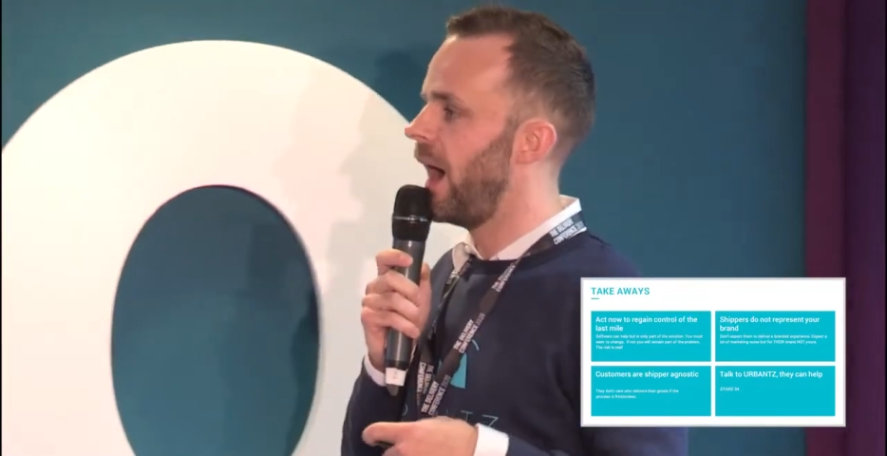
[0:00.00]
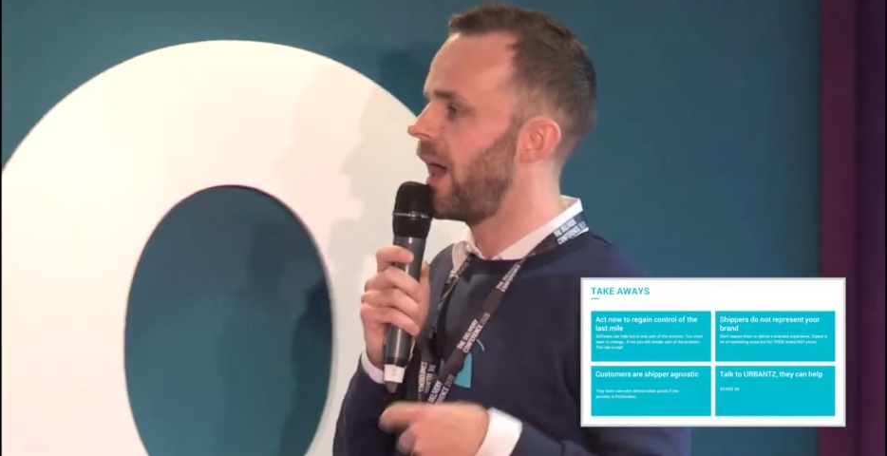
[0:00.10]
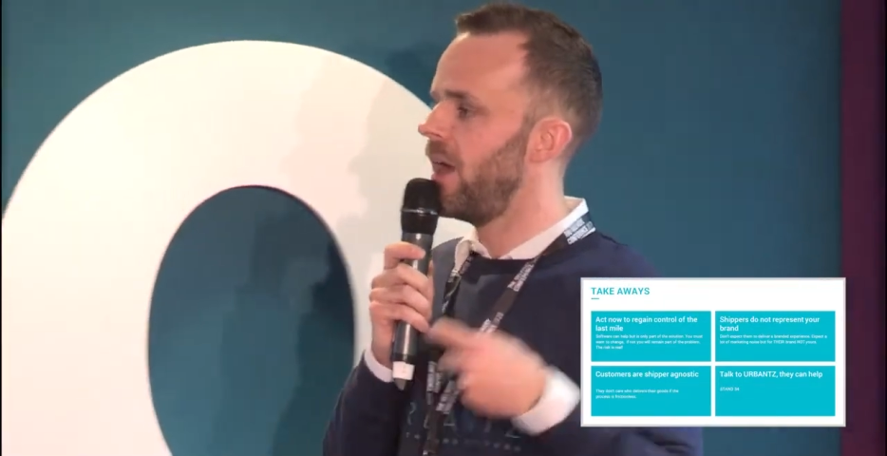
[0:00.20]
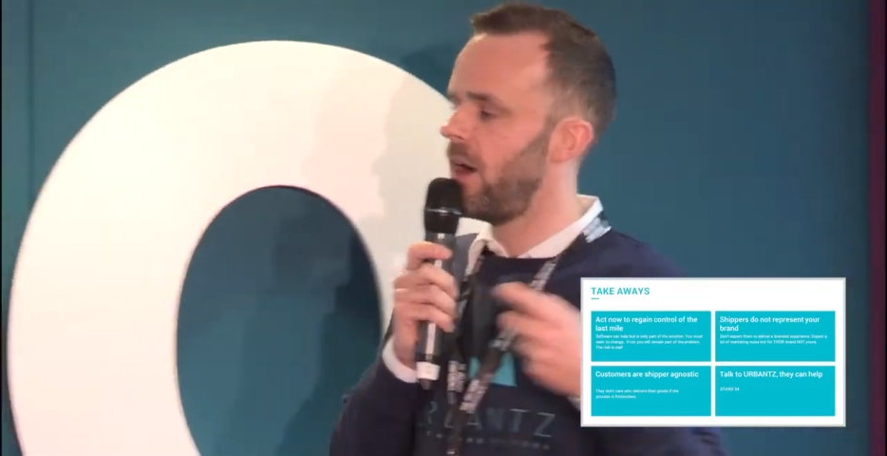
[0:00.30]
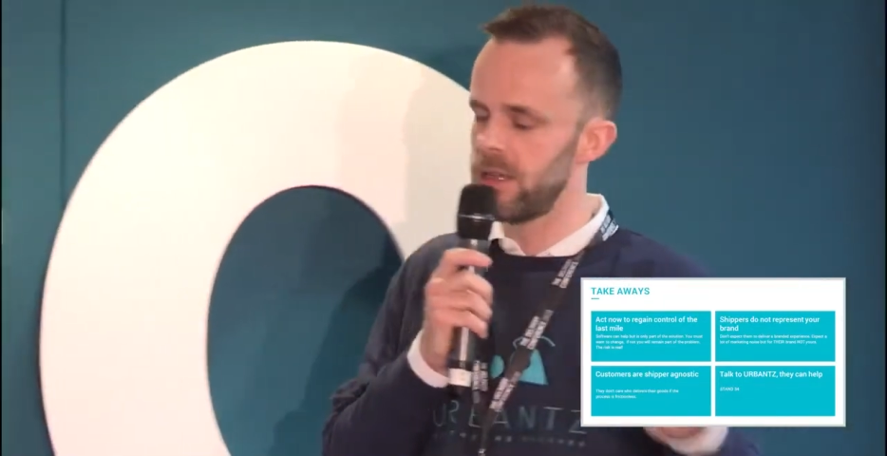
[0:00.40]

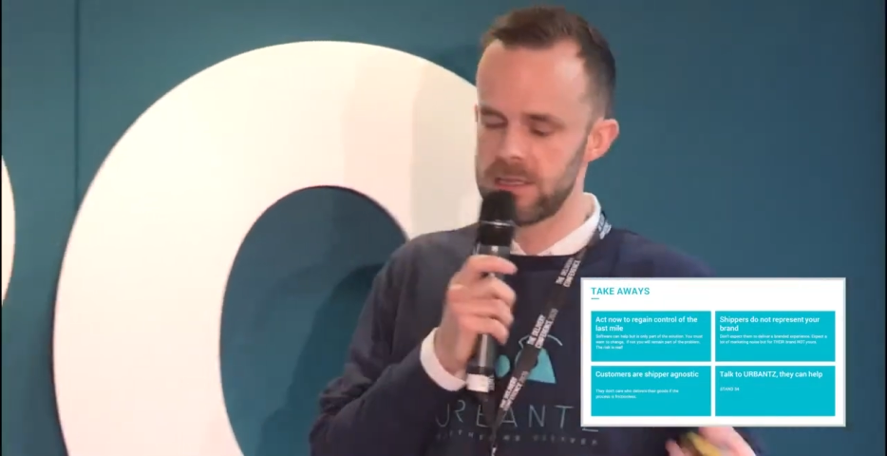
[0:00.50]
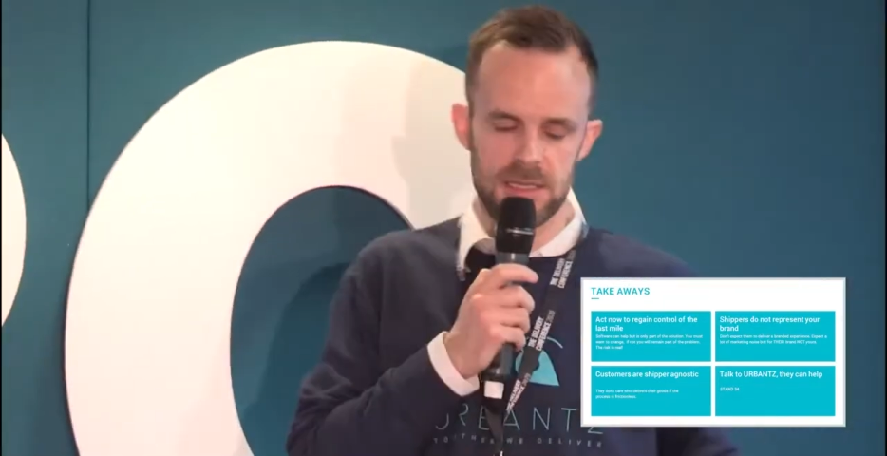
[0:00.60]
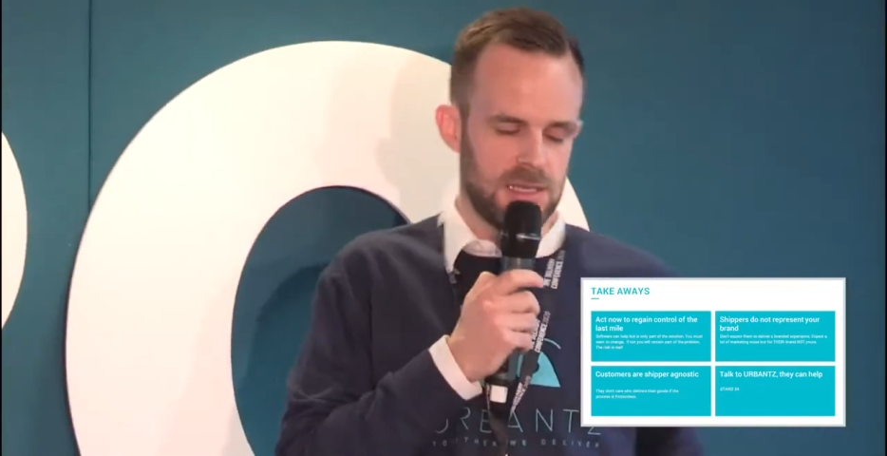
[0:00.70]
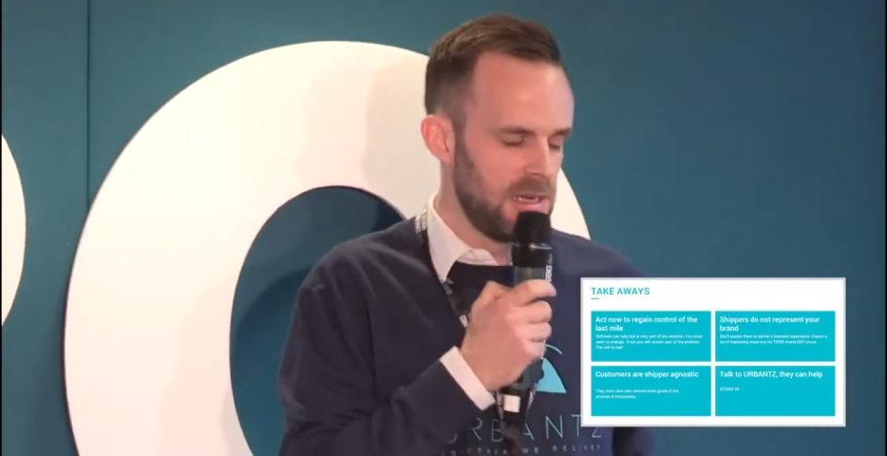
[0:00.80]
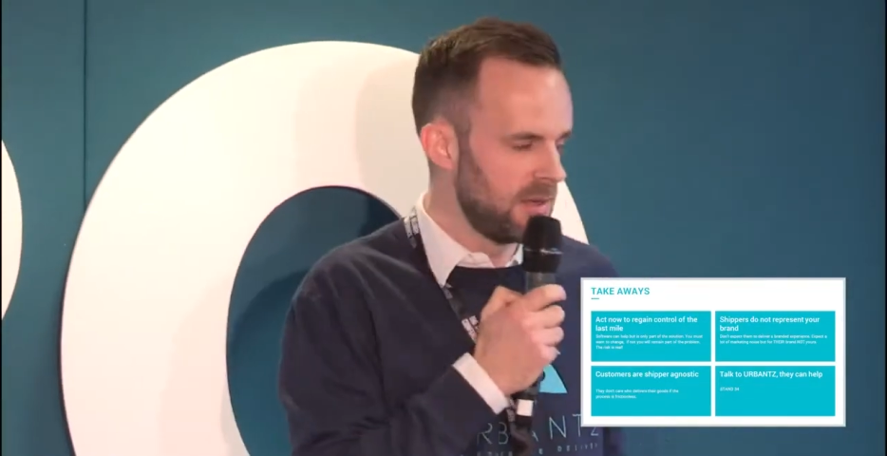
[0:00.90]
as long as
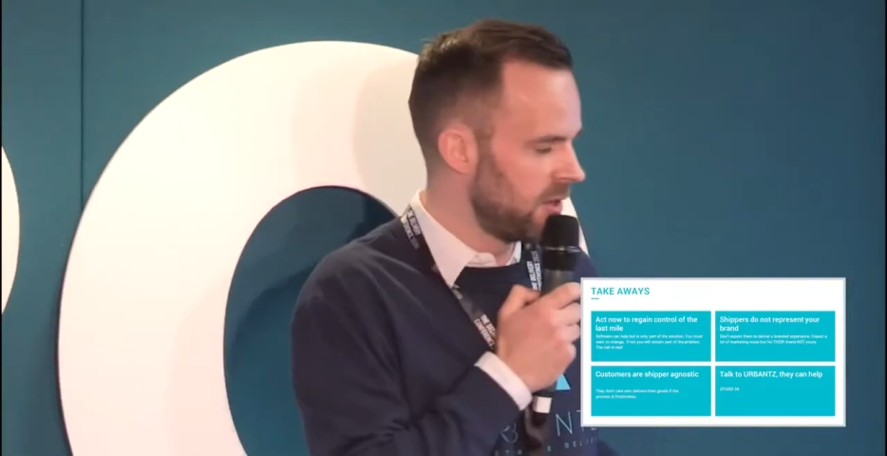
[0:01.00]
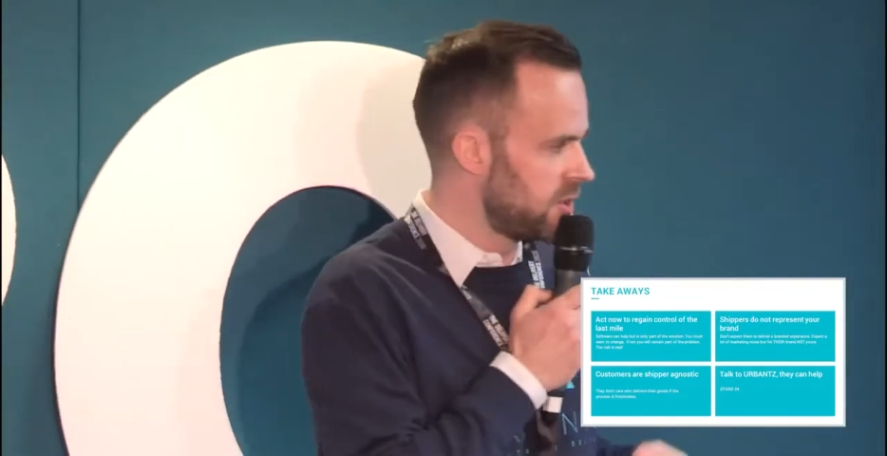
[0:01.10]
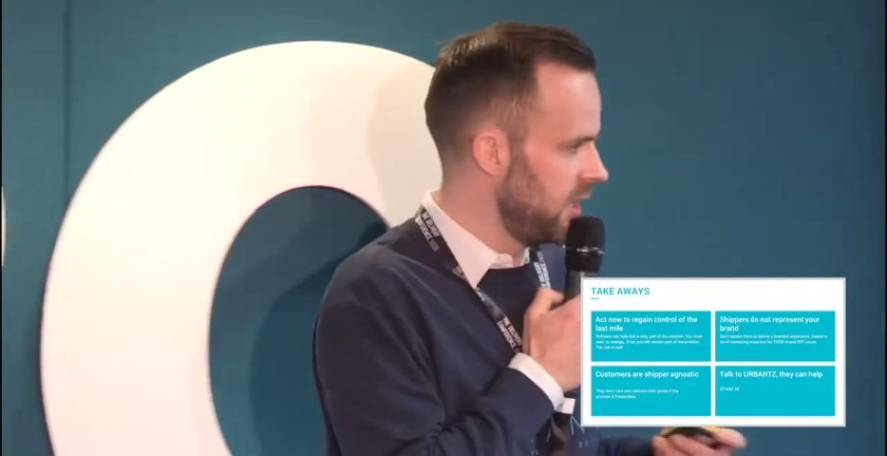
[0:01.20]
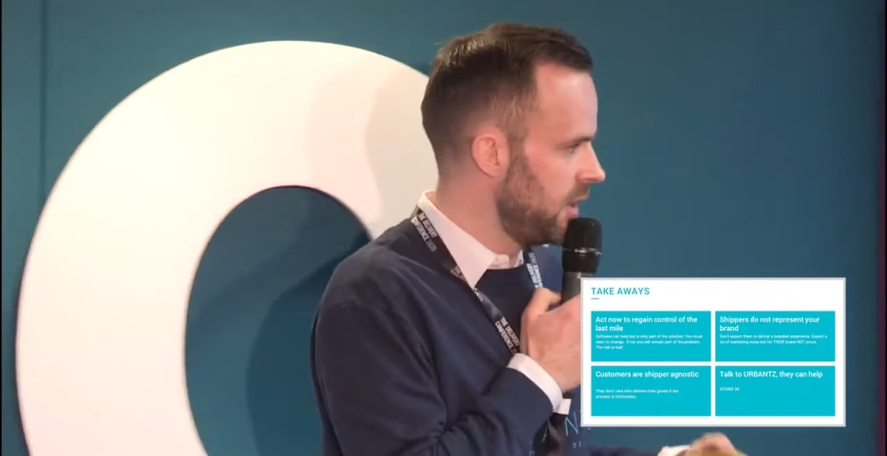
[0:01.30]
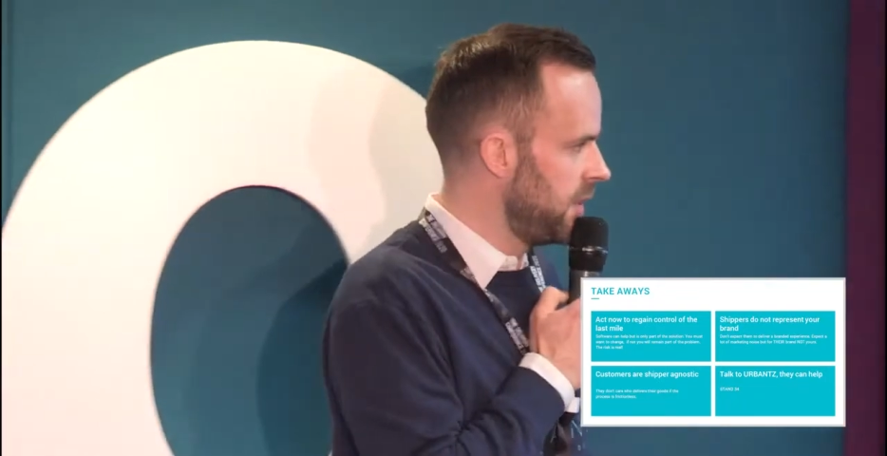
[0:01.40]
it's delivered
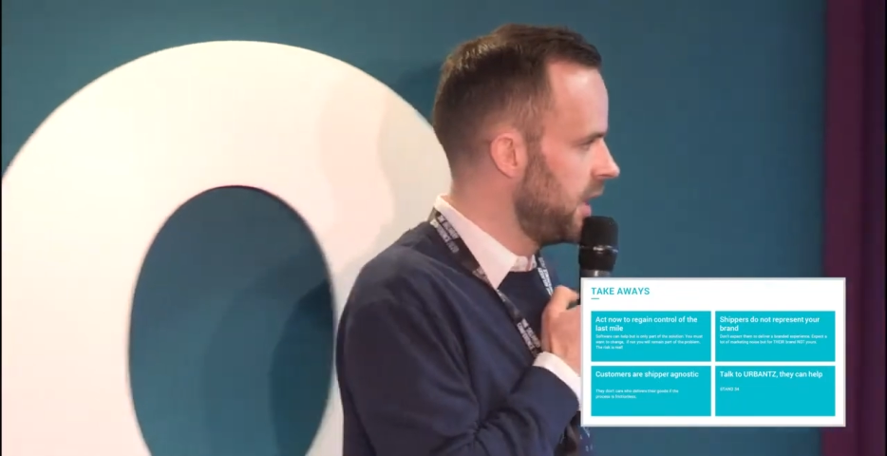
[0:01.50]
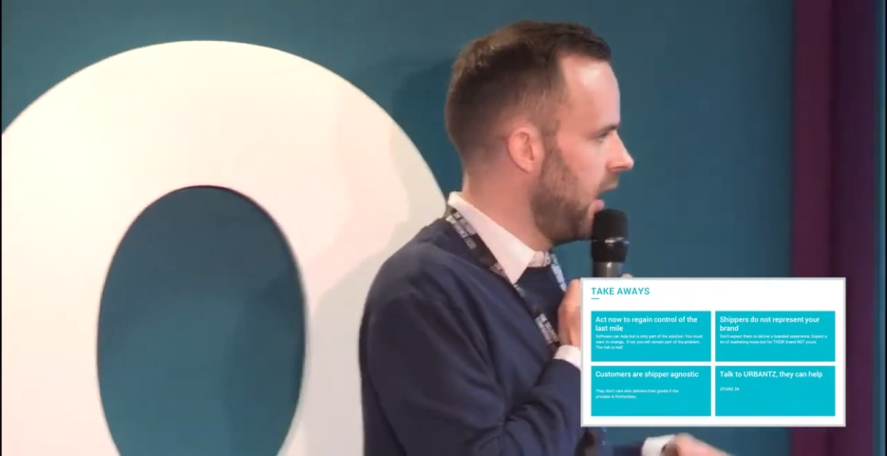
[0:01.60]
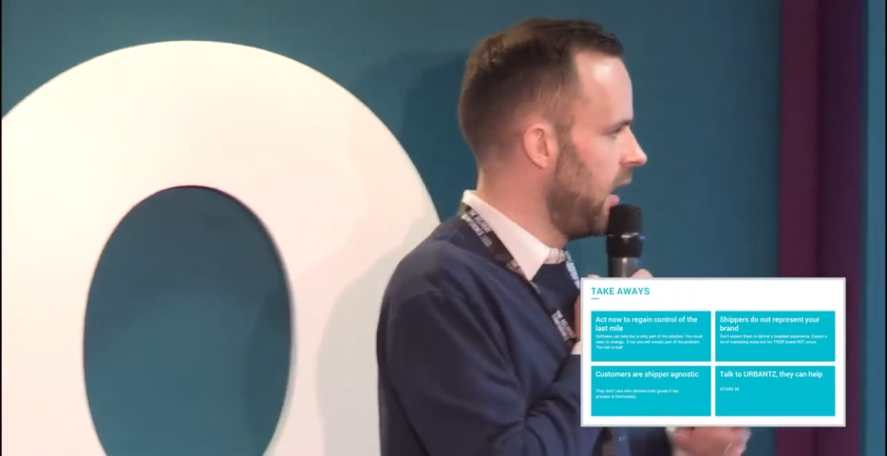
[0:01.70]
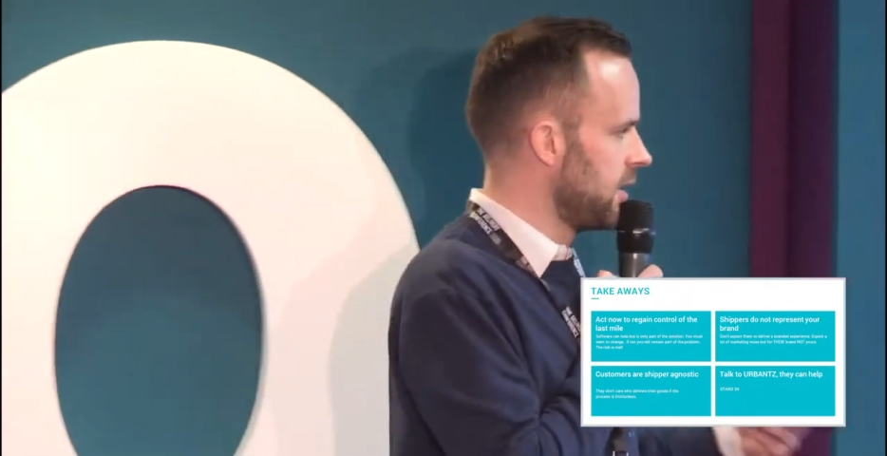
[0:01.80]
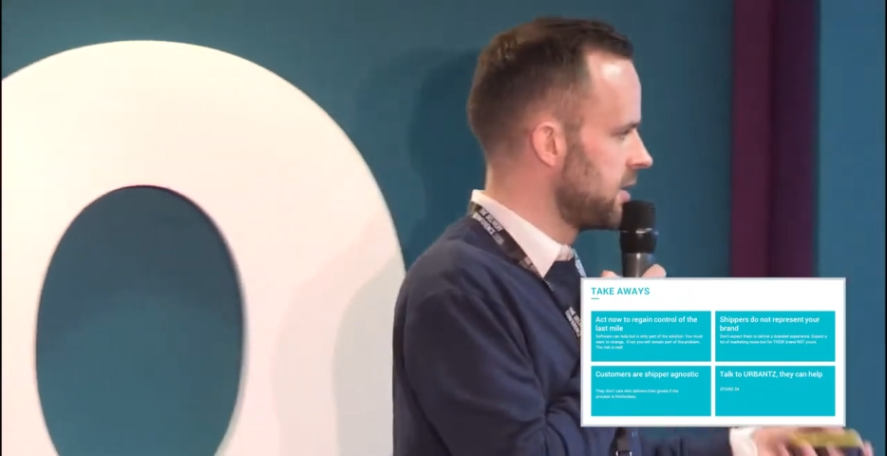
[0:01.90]

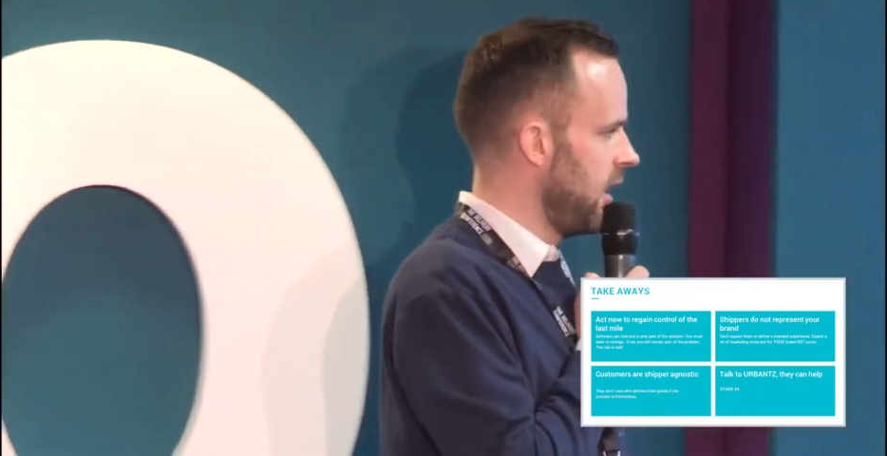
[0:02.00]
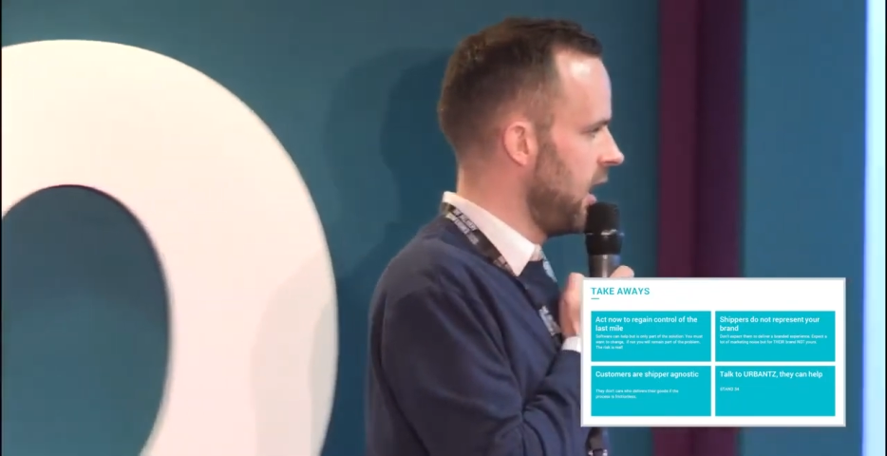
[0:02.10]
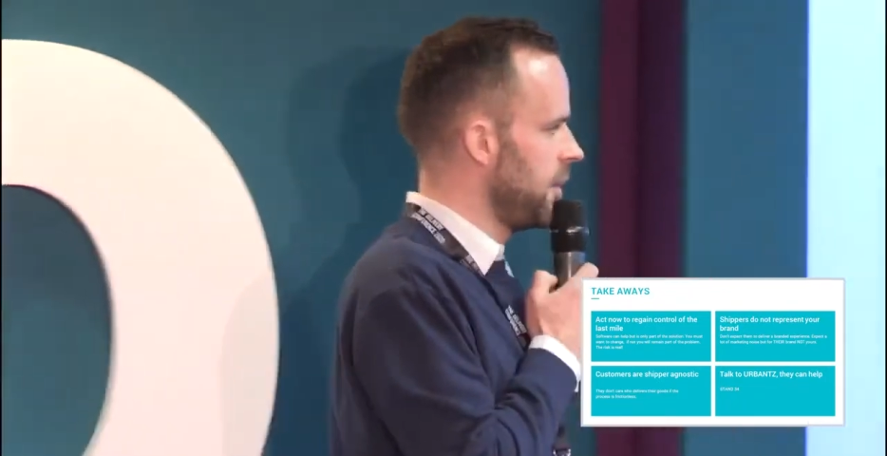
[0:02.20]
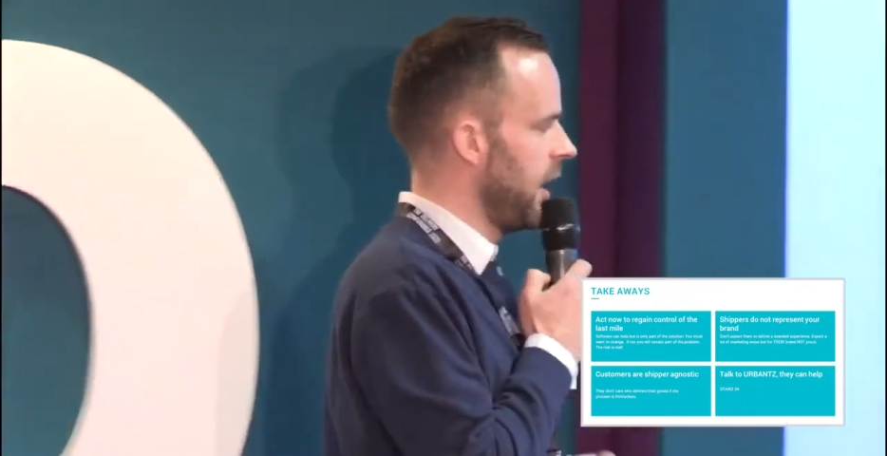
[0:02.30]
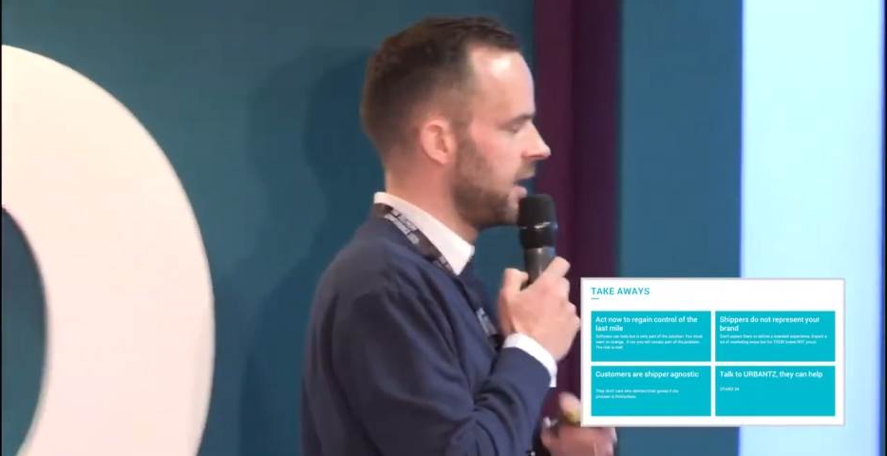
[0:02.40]
cheaply, on time,